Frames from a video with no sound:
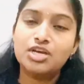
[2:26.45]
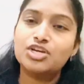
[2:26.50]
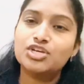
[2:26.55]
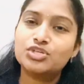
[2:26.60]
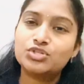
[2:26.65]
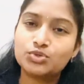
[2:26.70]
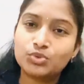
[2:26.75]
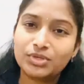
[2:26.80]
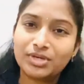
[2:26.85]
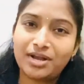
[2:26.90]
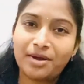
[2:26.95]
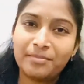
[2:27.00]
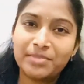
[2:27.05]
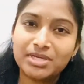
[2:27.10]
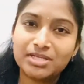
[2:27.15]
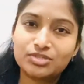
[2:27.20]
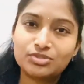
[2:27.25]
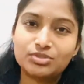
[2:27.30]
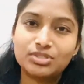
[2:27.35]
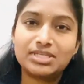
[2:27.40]
So the
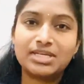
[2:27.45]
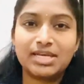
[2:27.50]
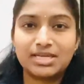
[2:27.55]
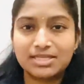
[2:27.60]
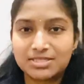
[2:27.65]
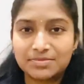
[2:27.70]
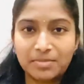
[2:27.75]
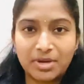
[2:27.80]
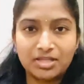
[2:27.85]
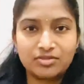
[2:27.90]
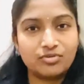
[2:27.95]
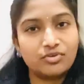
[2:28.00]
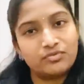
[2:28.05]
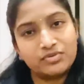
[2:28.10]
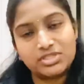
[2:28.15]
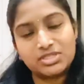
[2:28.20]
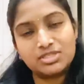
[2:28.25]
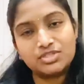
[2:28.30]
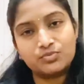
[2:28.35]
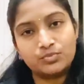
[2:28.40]
coming to the next pathway,
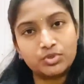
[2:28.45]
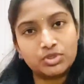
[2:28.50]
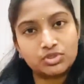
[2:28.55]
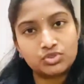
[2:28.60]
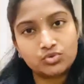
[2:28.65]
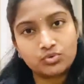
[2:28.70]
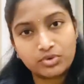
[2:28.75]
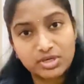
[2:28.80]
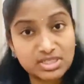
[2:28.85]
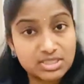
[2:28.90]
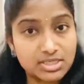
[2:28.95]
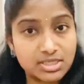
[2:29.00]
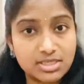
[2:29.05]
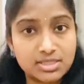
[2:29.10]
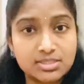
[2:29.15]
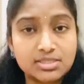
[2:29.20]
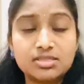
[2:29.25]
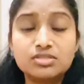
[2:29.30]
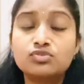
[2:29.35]
which is work to residency.